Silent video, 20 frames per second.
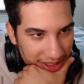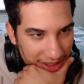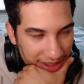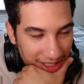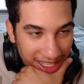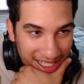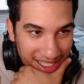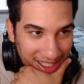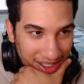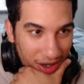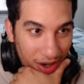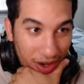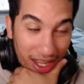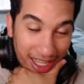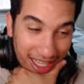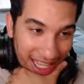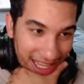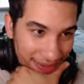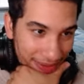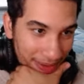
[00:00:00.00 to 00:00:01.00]
That's, oh,
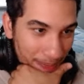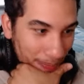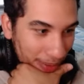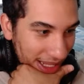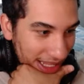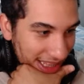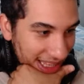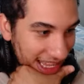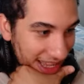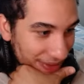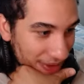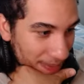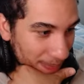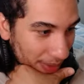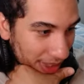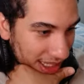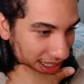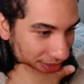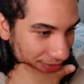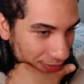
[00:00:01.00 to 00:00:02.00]
and they even play
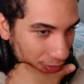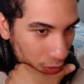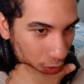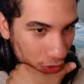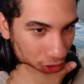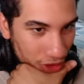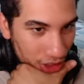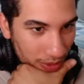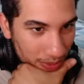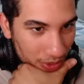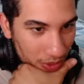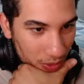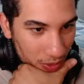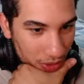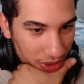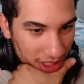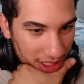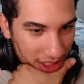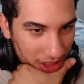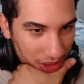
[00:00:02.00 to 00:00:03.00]
the four drop
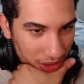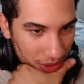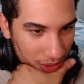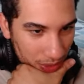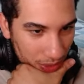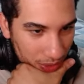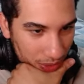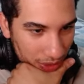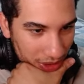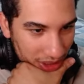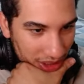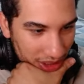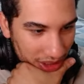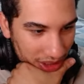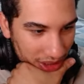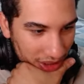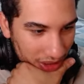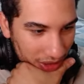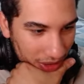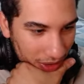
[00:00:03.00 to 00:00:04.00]
Kuzan too.
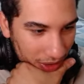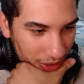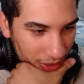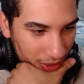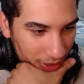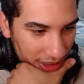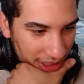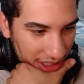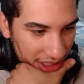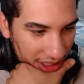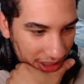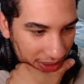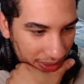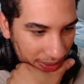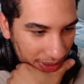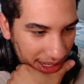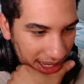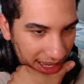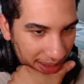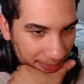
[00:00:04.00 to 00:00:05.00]
Holy
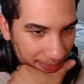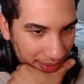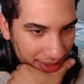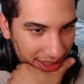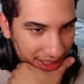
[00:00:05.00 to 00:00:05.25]
crap.